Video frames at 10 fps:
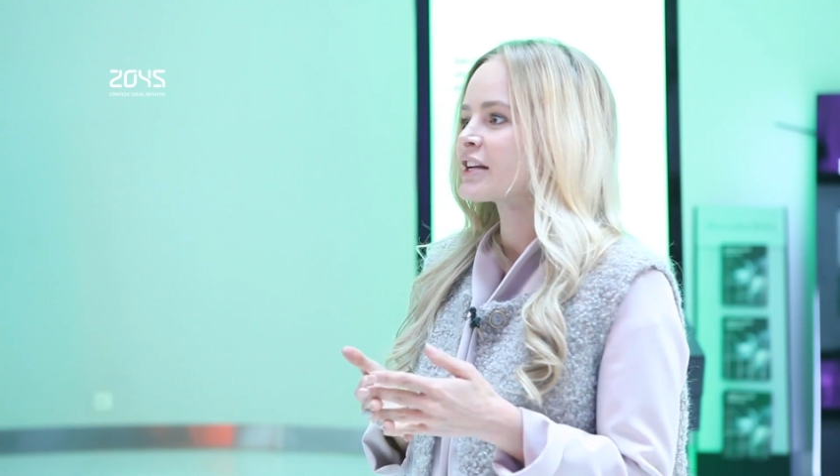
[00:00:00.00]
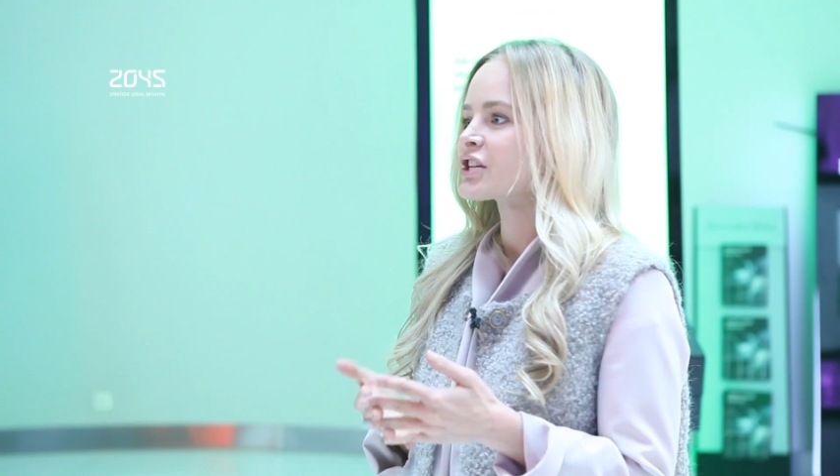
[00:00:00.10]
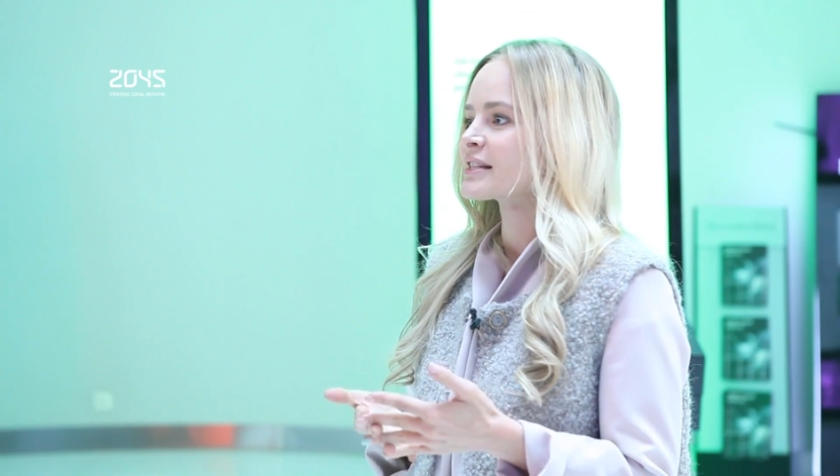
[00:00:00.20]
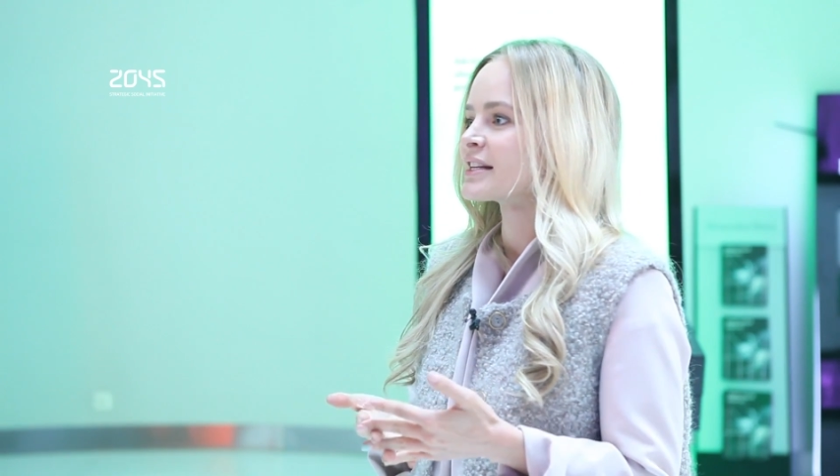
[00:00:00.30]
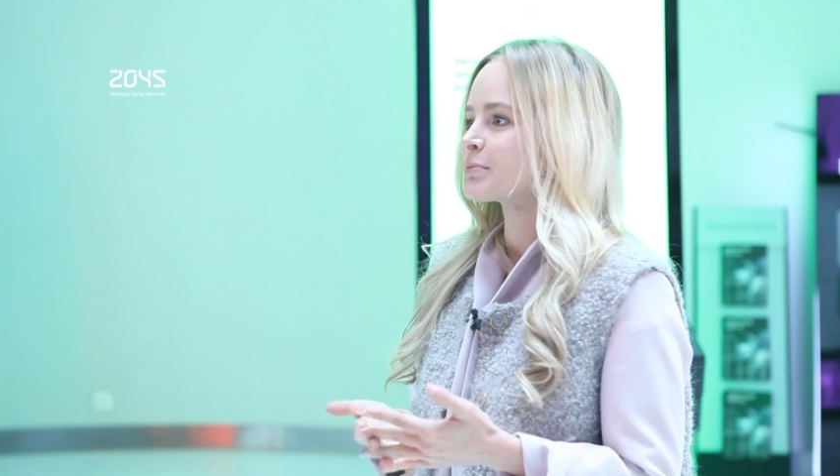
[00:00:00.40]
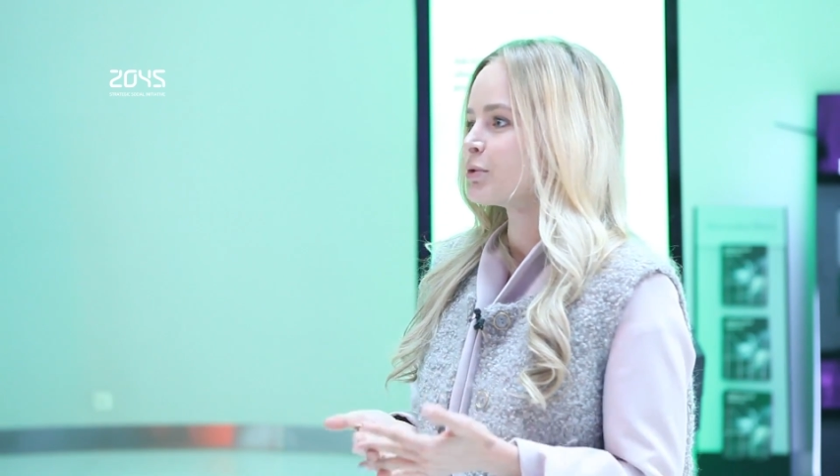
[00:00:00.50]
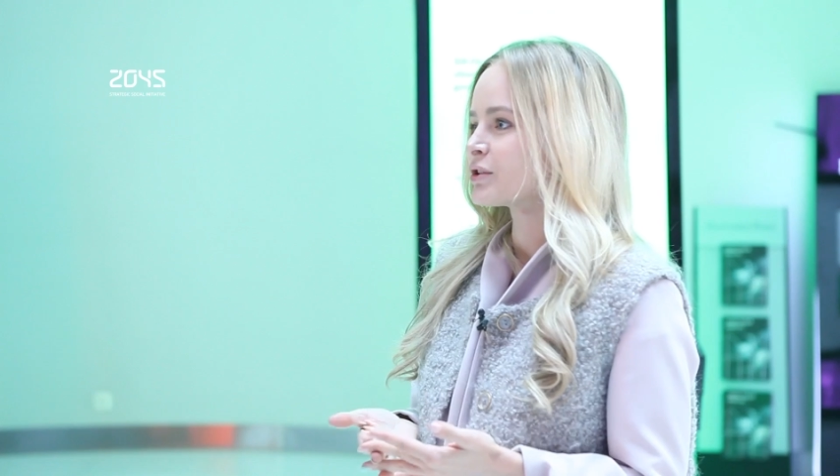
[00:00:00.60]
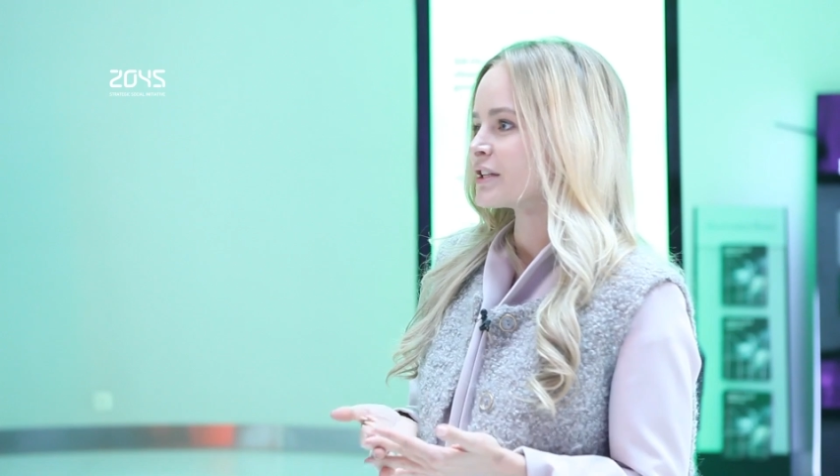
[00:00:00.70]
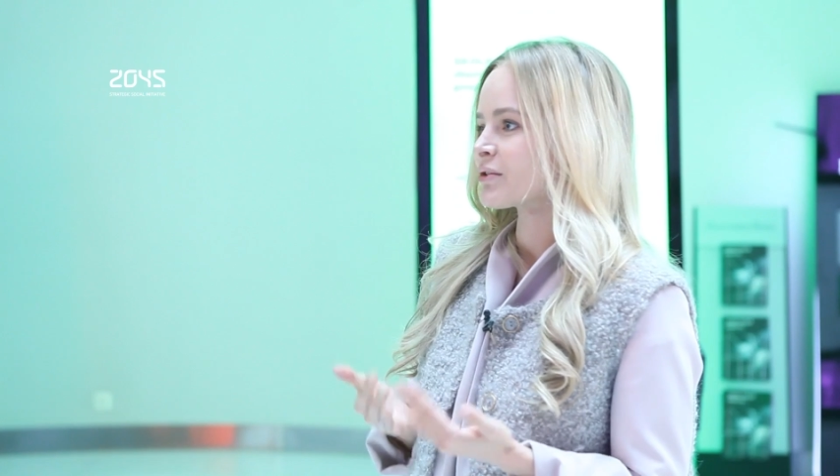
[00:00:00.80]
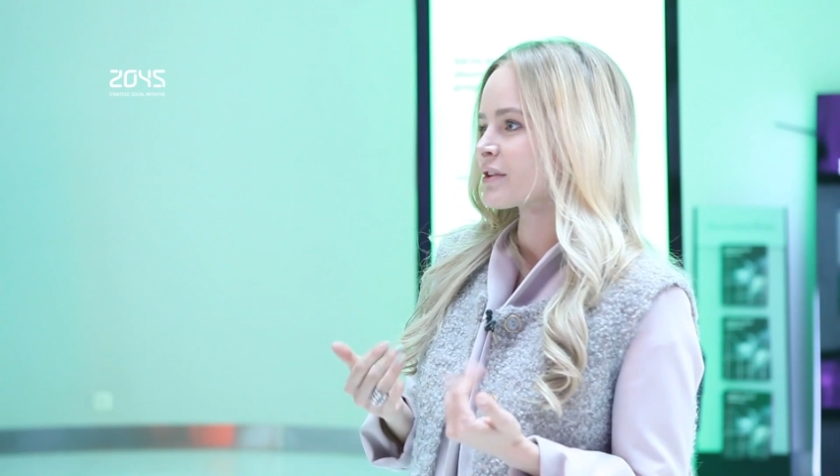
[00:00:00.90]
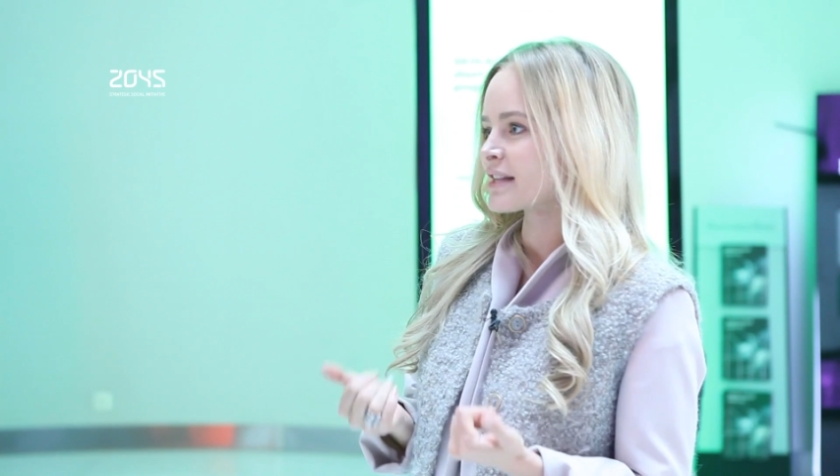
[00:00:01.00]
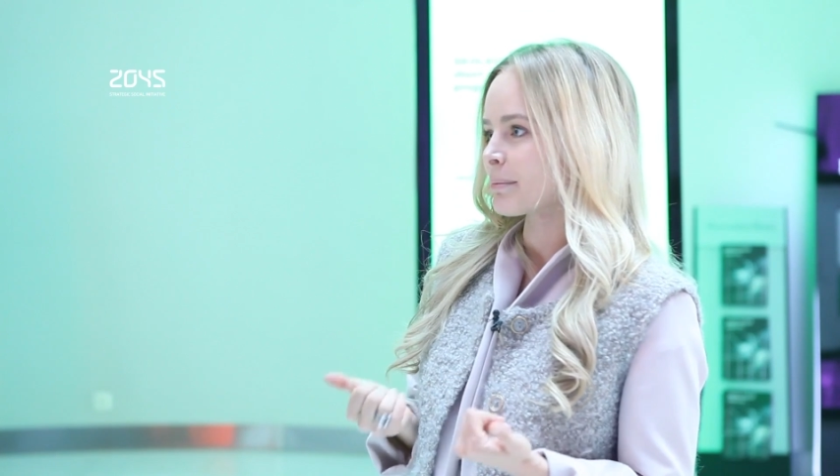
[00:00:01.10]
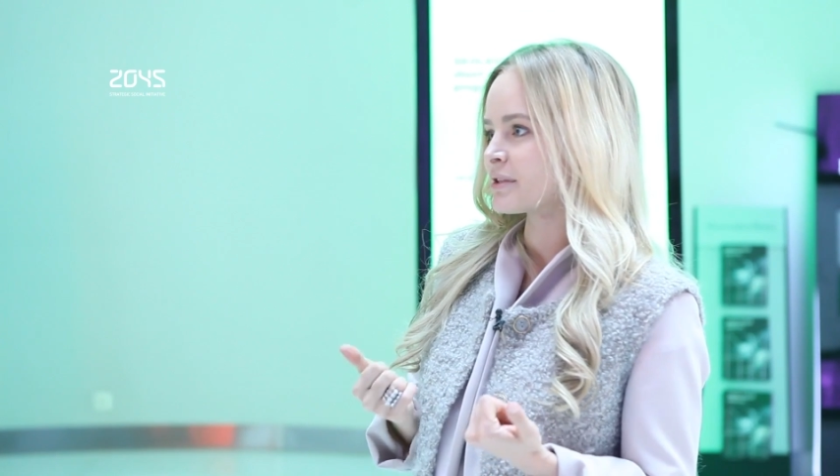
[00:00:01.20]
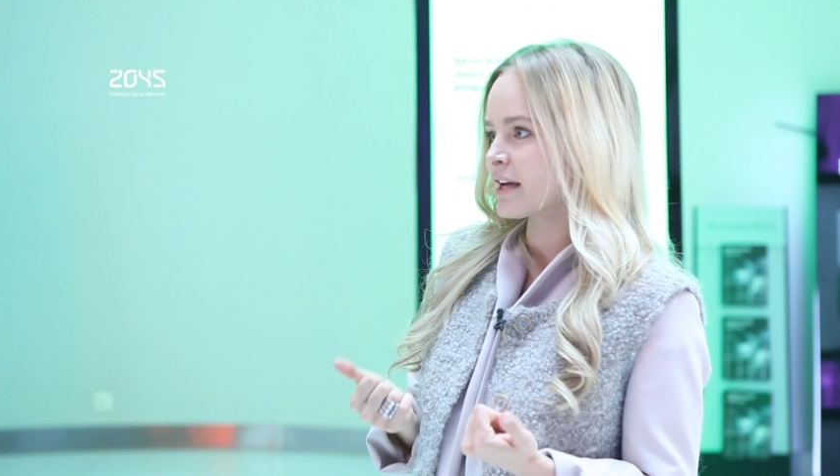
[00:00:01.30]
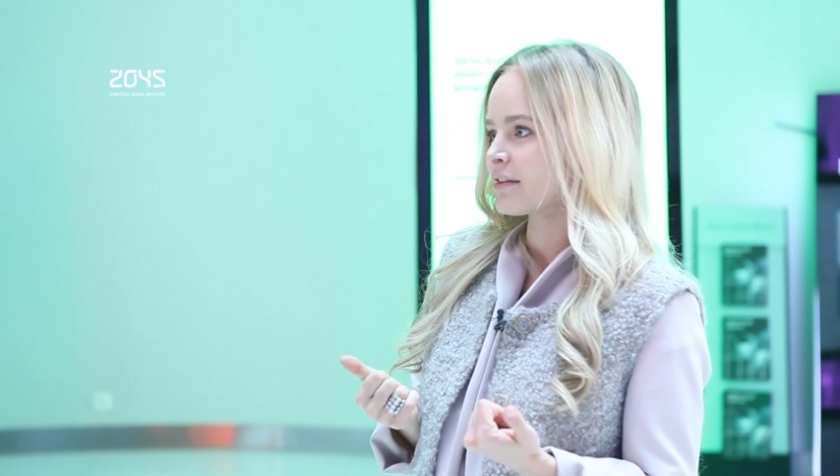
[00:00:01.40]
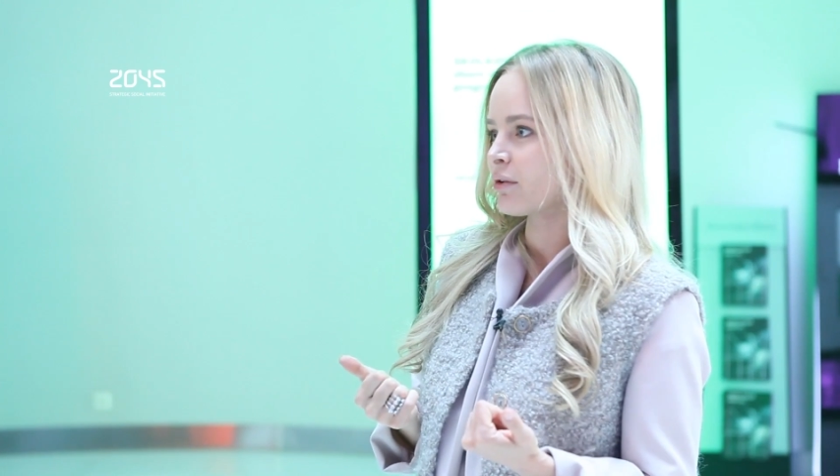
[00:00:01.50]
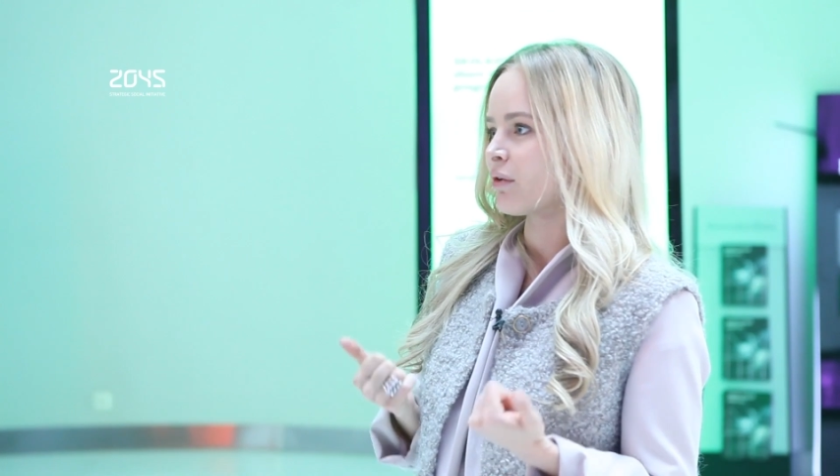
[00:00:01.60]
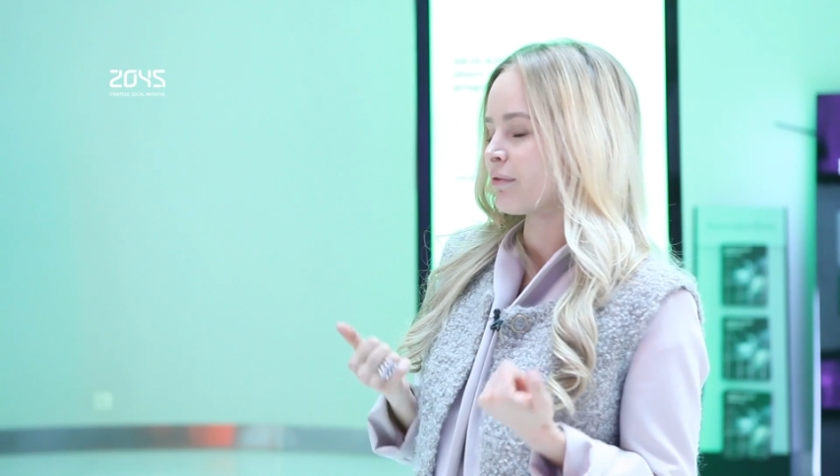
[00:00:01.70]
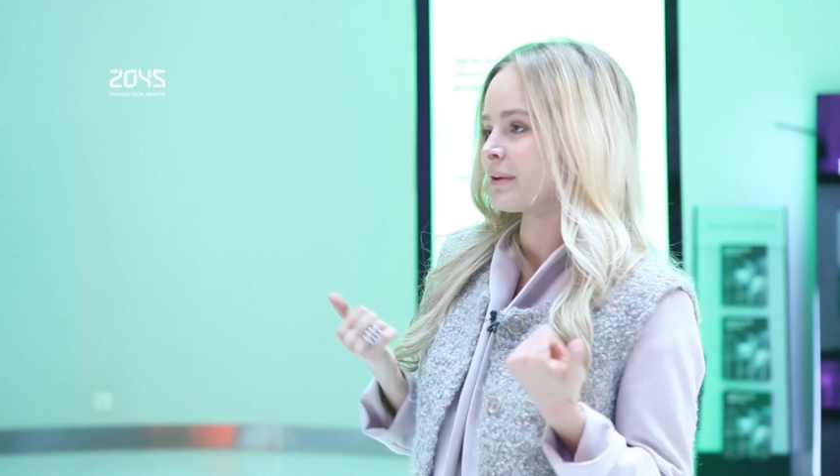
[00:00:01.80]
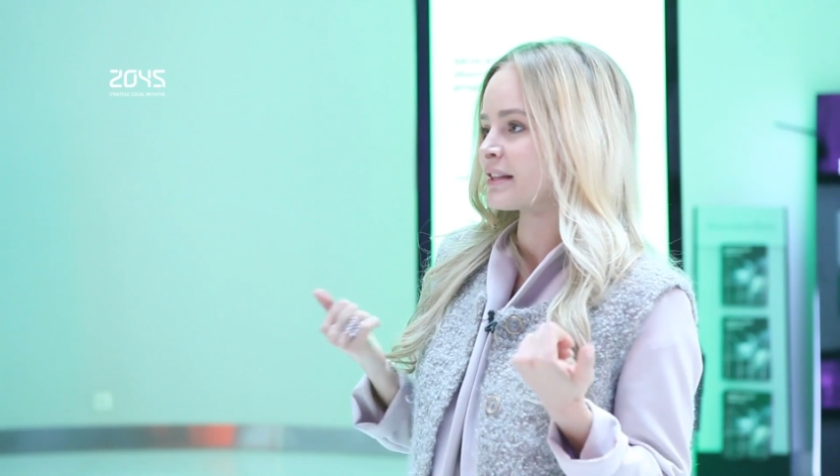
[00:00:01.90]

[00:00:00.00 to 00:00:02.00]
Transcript: nation sees beauty to accept death